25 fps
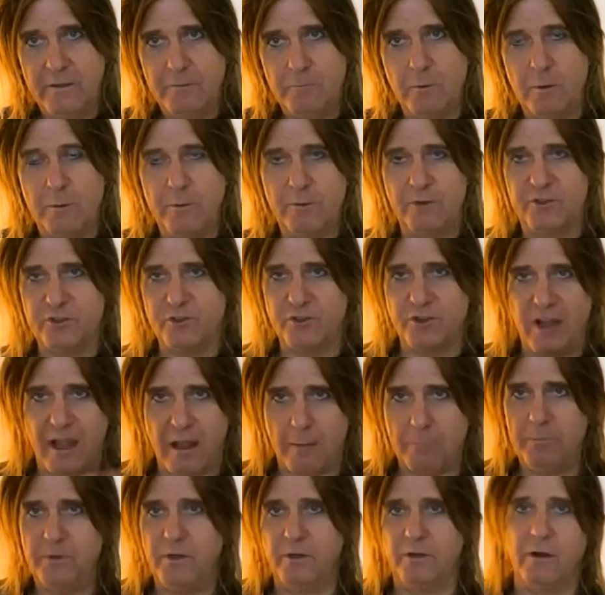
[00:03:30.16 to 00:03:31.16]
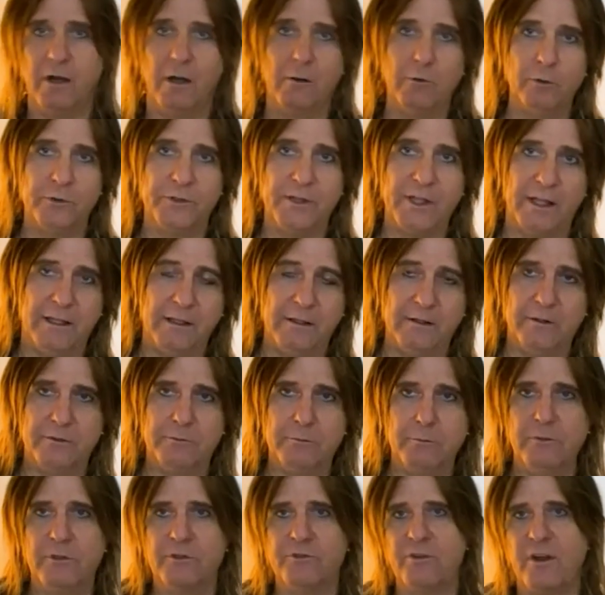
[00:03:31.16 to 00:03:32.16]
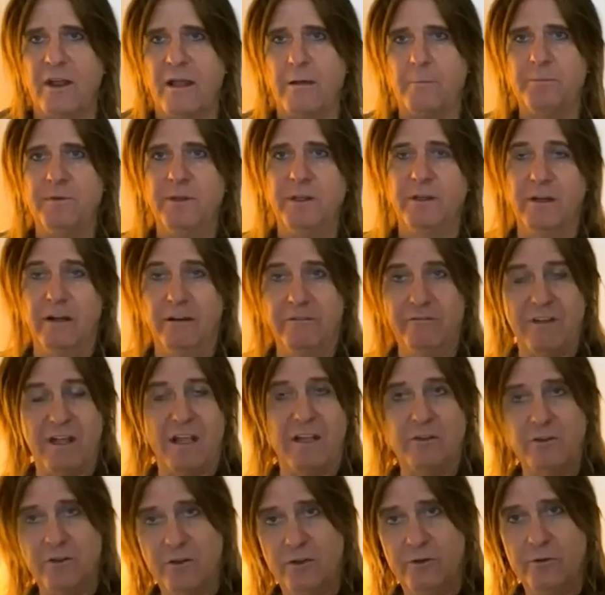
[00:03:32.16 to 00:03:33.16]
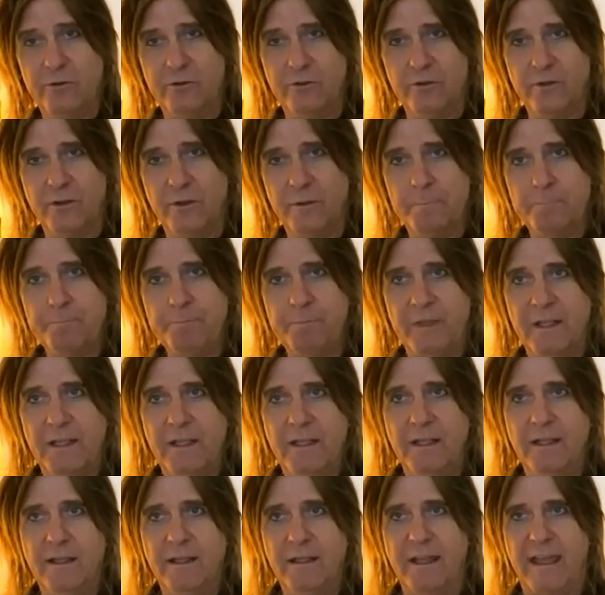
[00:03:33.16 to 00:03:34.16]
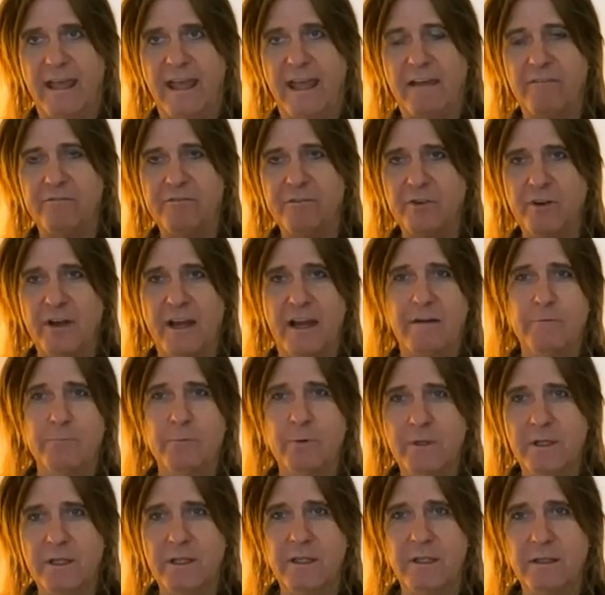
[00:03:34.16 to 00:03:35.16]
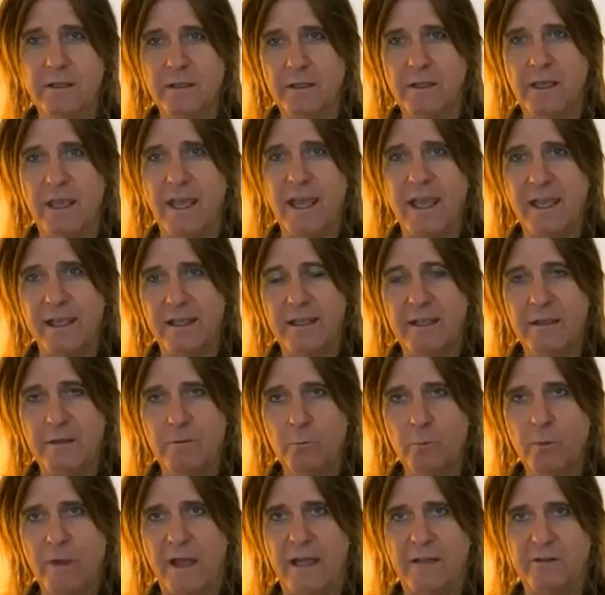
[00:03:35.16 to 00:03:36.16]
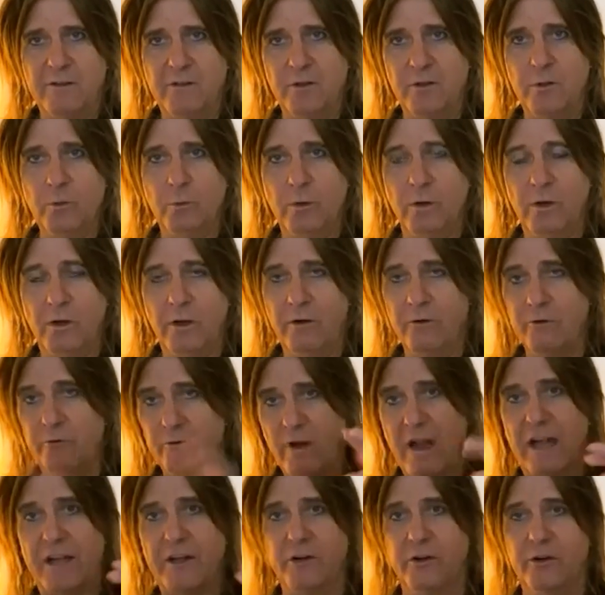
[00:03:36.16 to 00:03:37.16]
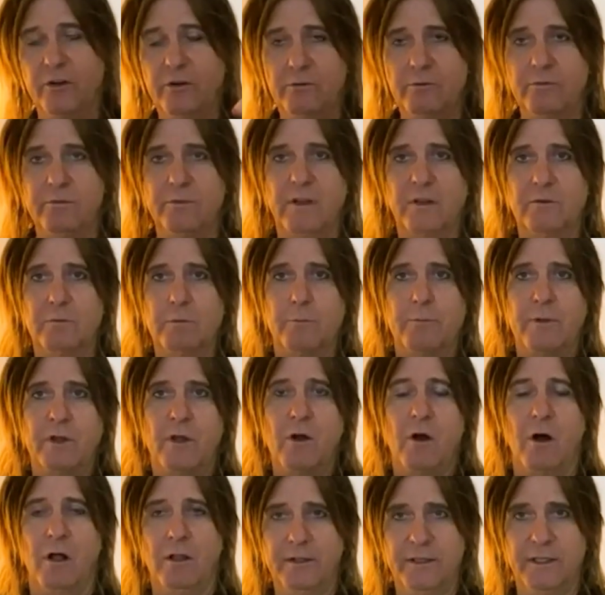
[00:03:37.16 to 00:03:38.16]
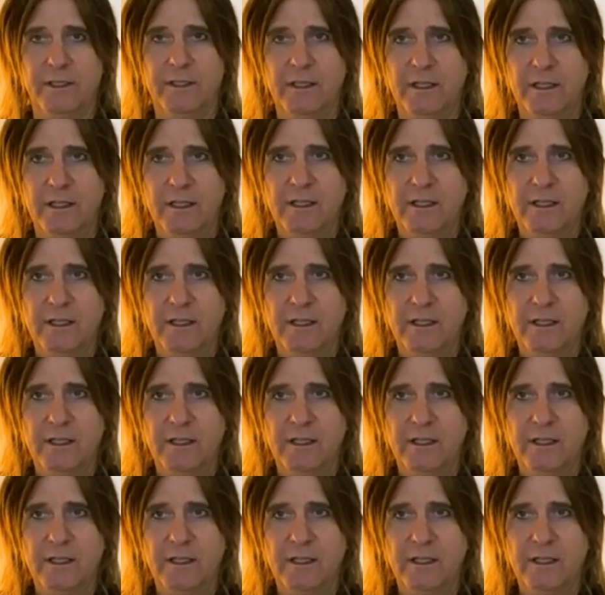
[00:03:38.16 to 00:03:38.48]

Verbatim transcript: We were trapped in our hotels. We were trapped in our venues. After every gig, we had to do a runner. That's what we called it.